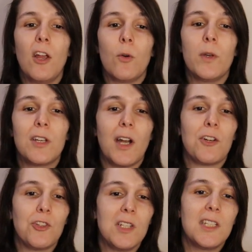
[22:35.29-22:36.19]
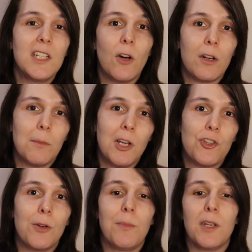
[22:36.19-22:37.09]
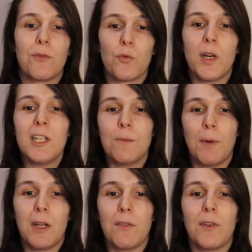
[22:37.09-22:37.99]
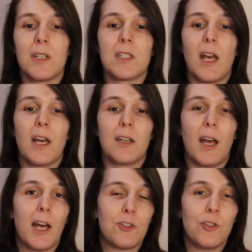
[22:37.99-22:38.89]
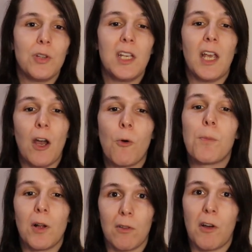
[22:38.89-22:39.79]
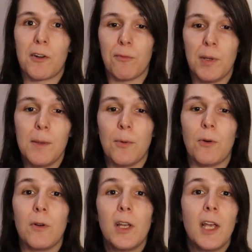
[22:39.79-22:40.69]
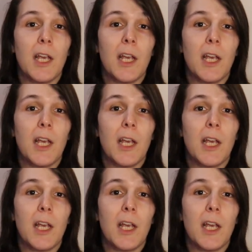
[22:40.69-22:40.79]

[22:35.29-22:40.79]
we could actually see automation be of great benefit and actually help a lot of people.